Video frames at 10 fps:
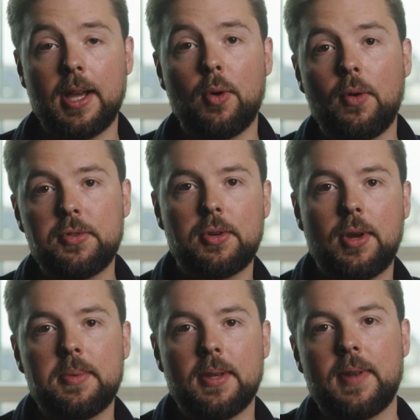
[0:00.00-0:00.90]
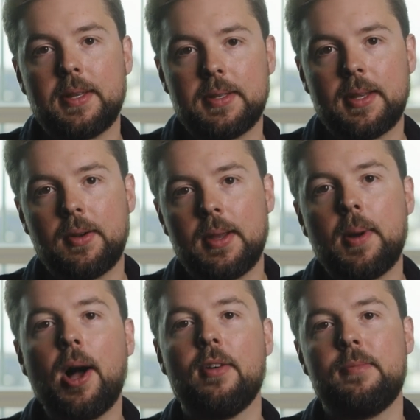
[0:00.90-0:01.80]
to go off script if necessary.
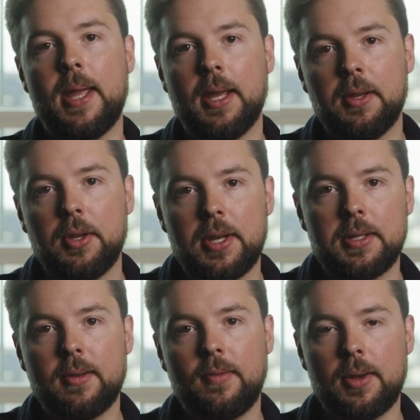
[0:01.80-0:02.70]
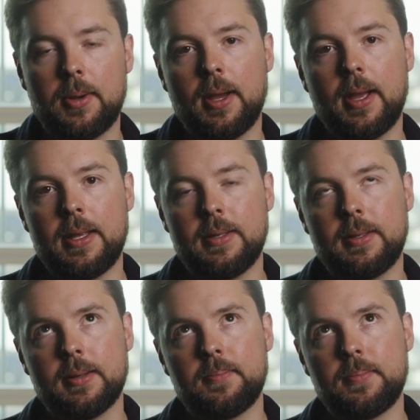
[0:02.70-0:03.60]
Part of being a good interviewer
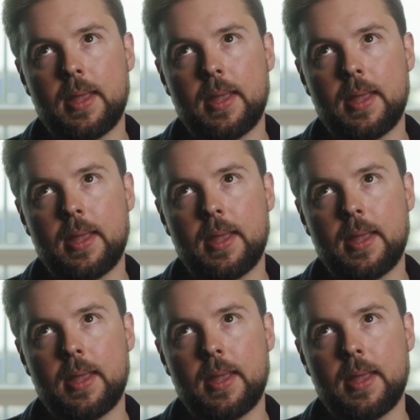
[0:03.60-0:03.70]
is